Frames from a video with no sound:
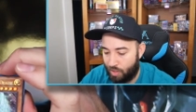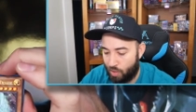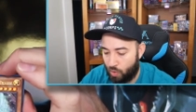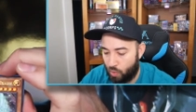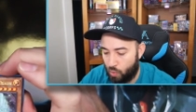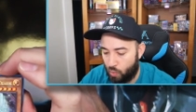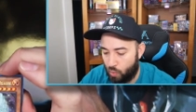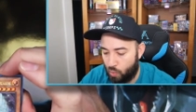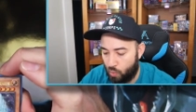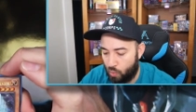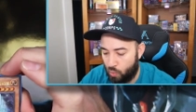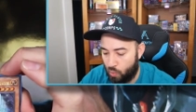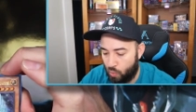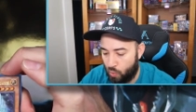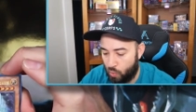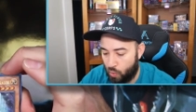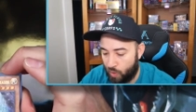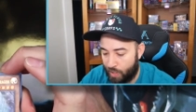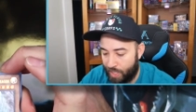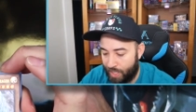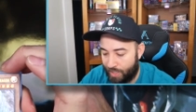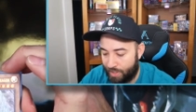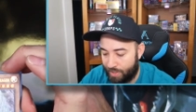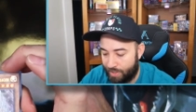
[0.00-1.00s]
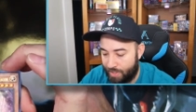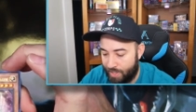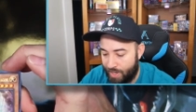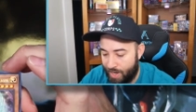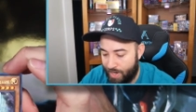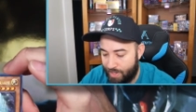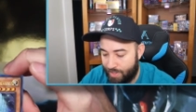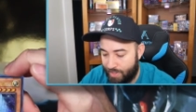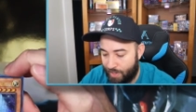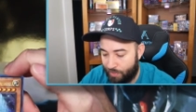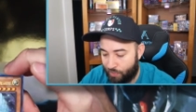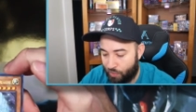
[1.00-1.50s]
Ooh, Galaxy
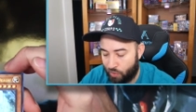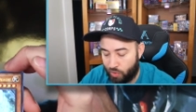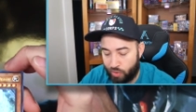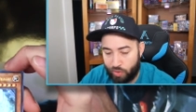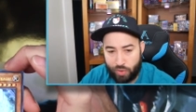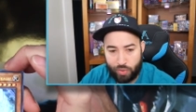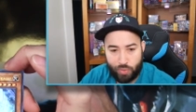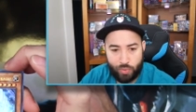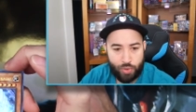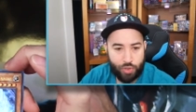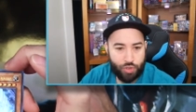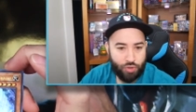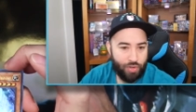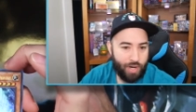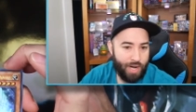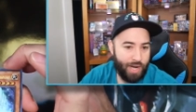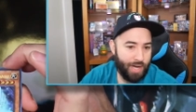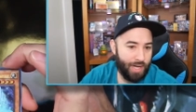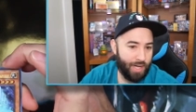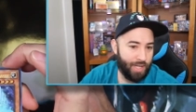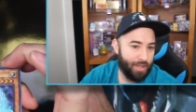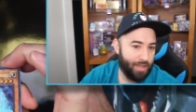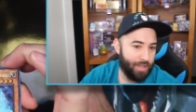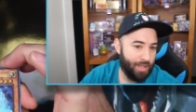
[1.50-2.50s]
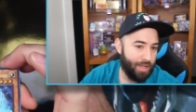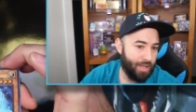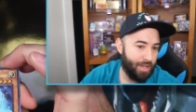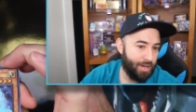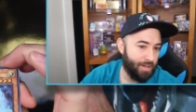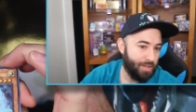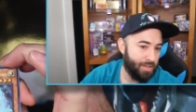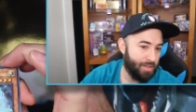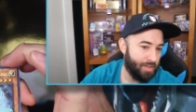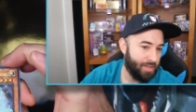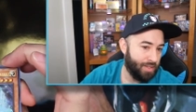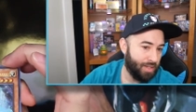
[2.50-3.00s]
Eyes Afterglow Dragon. That
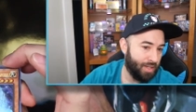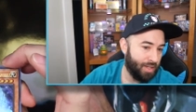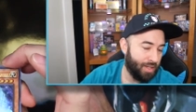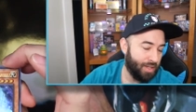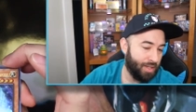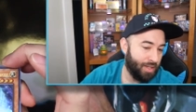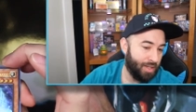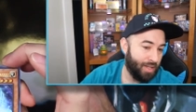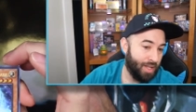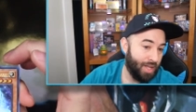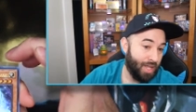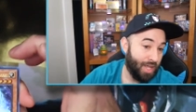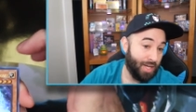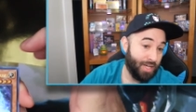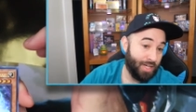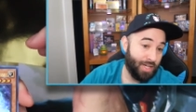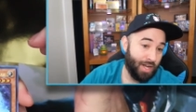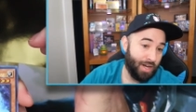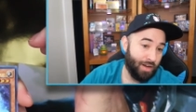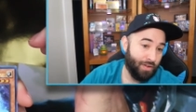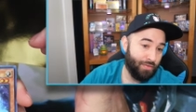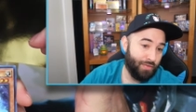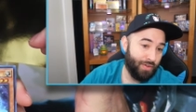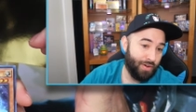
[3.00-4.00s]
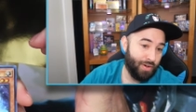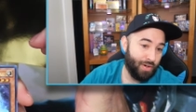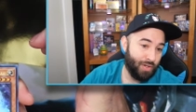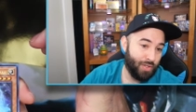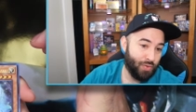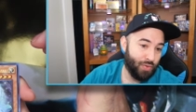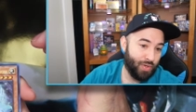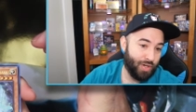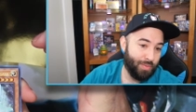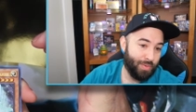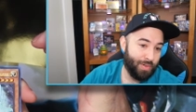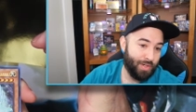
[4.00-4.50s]
is uh, not a Pharaoh's
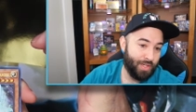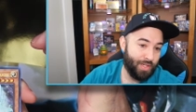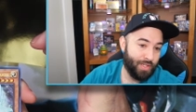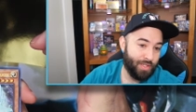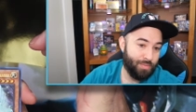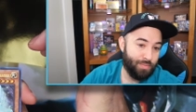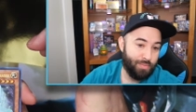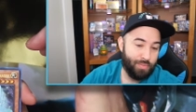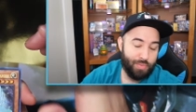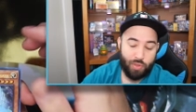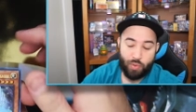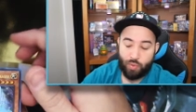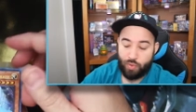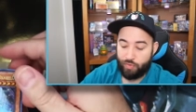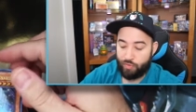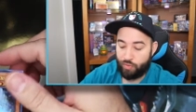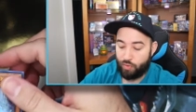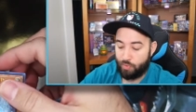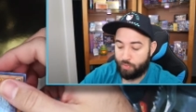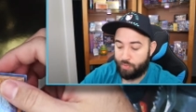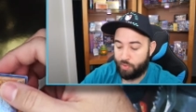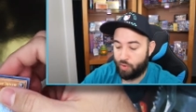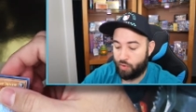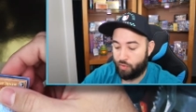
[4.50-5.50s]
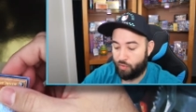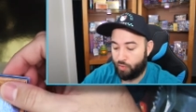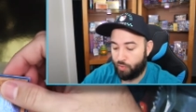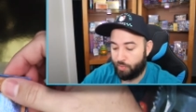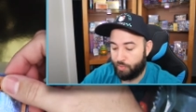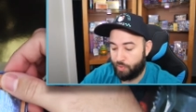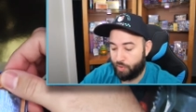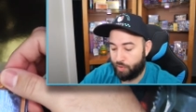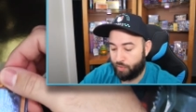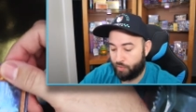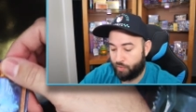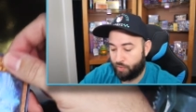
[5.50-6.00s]
Rare, but it is beautiful, beautiful,
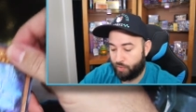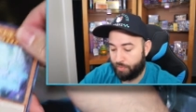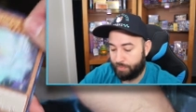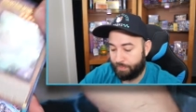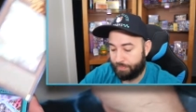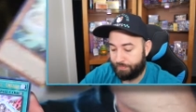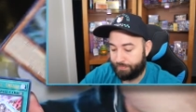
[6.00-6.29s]
beautiful.